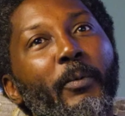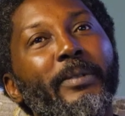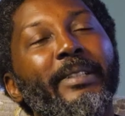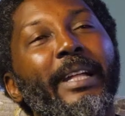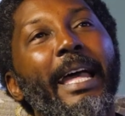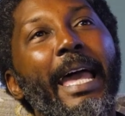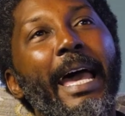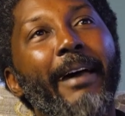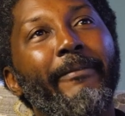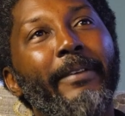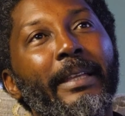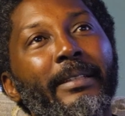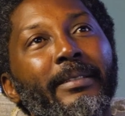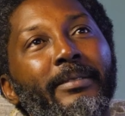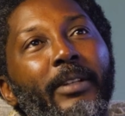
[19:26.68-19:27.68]
we started
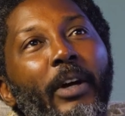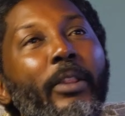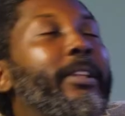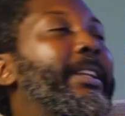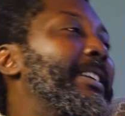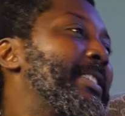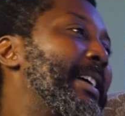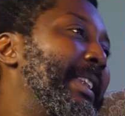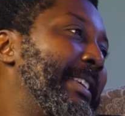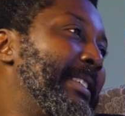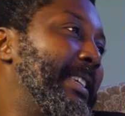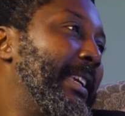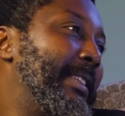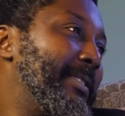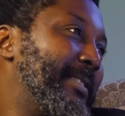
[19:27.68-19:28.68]
having another
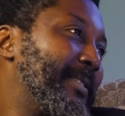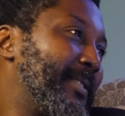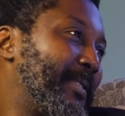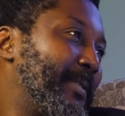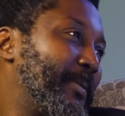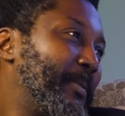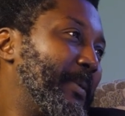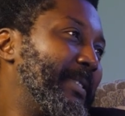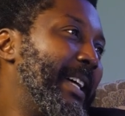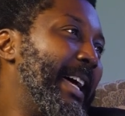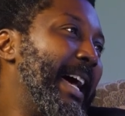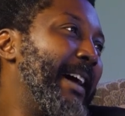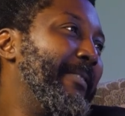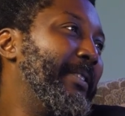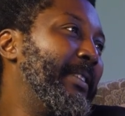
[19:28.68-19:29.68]
challenge hit us. We
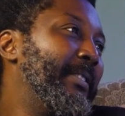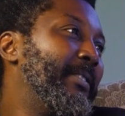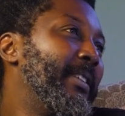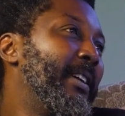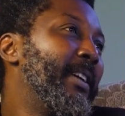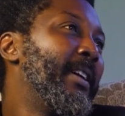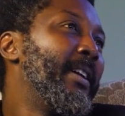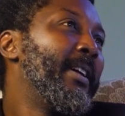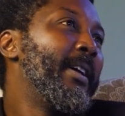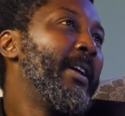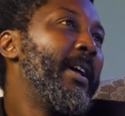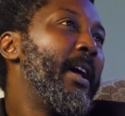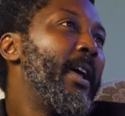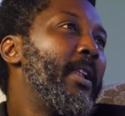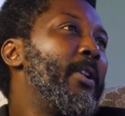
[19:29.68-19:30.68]
started having
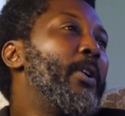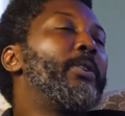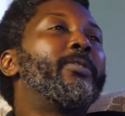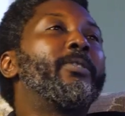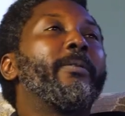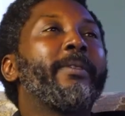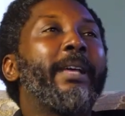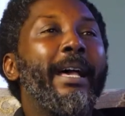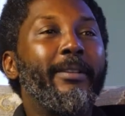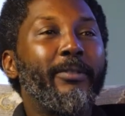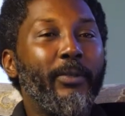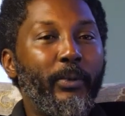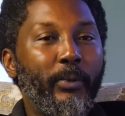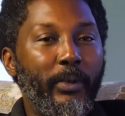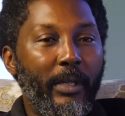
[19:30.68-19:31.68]
loads of
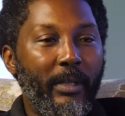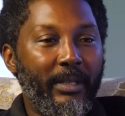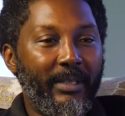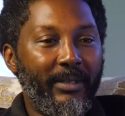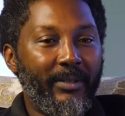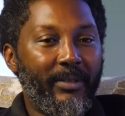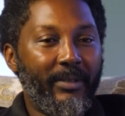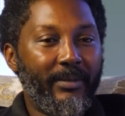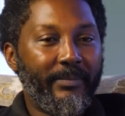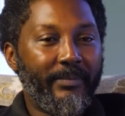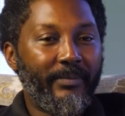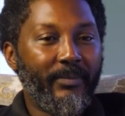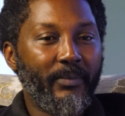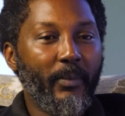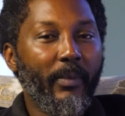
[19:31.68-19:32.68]
cancelled orders
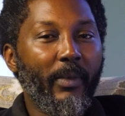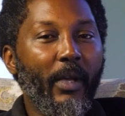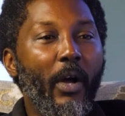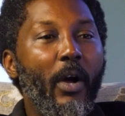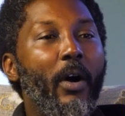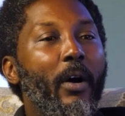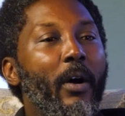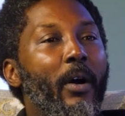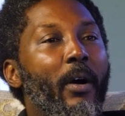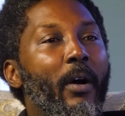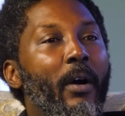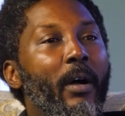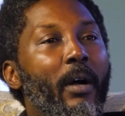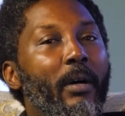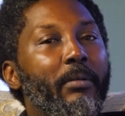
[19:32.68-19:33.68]

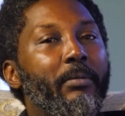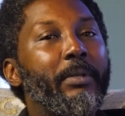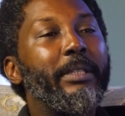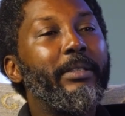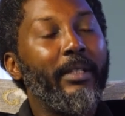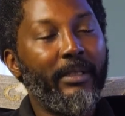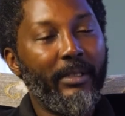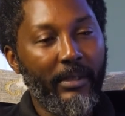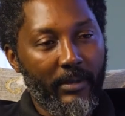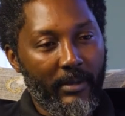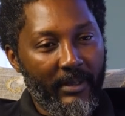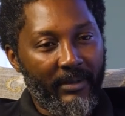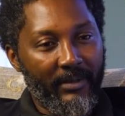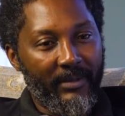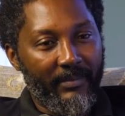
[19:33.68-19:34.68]
or returned
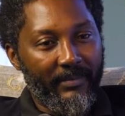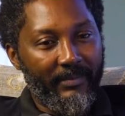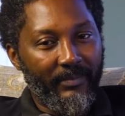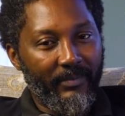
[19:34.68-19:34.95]
orders